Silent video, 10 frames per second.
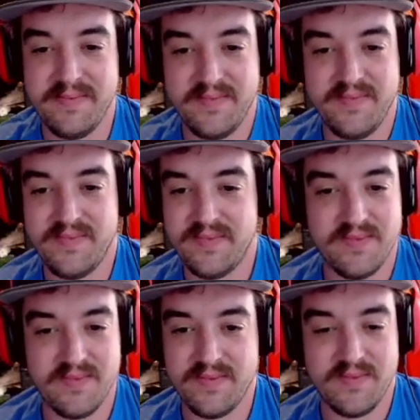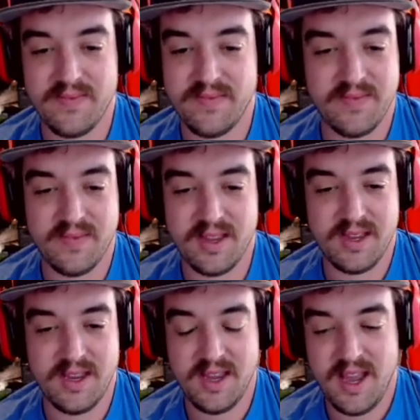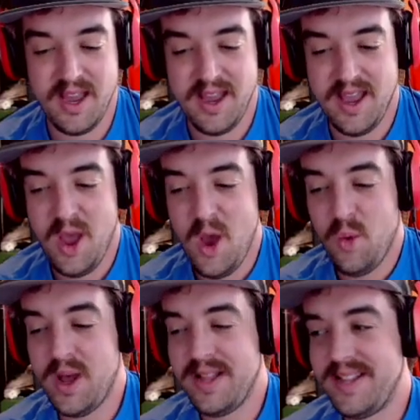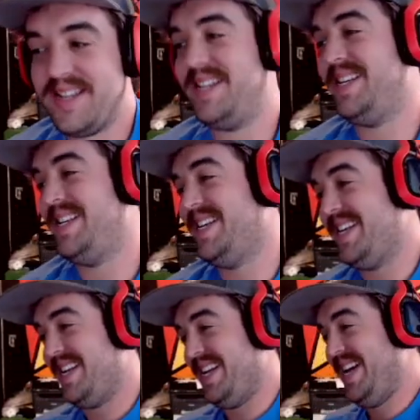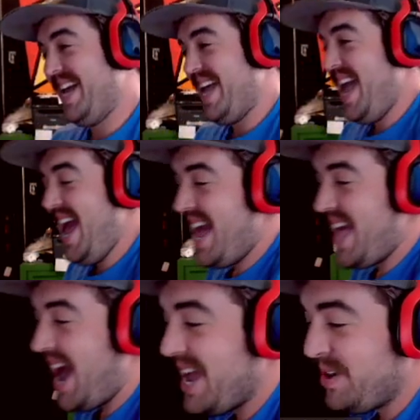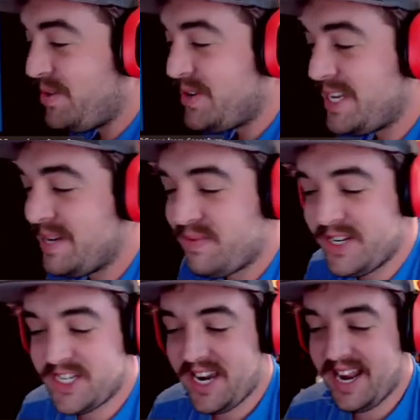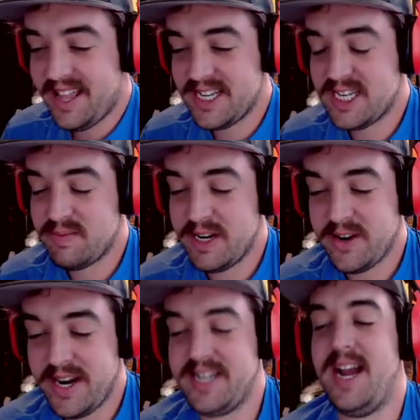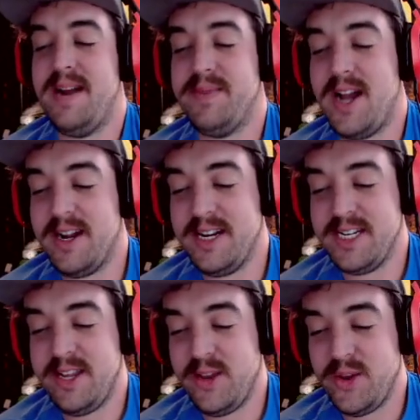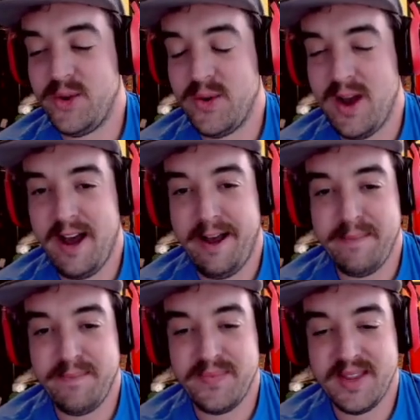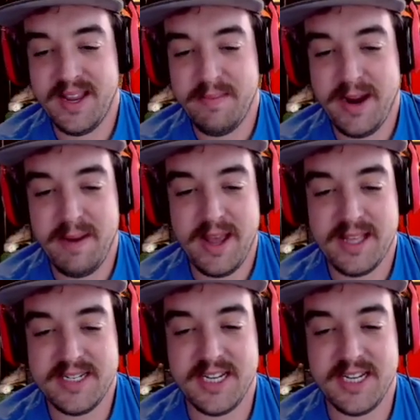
Oh yeah. Oh, the devil. Well, I really appreciate it. This has been a great time talking to you, Marybeth Sanchez.